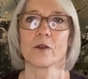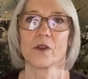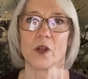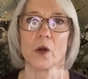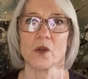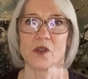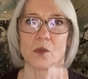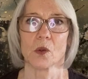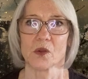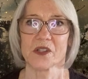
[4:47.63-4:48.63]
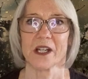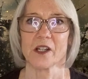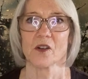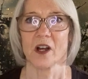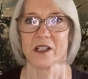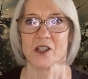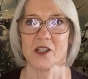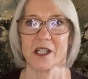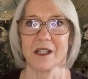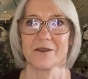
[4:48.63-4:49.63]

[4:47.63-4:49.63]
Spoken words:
those roles that you're auditioning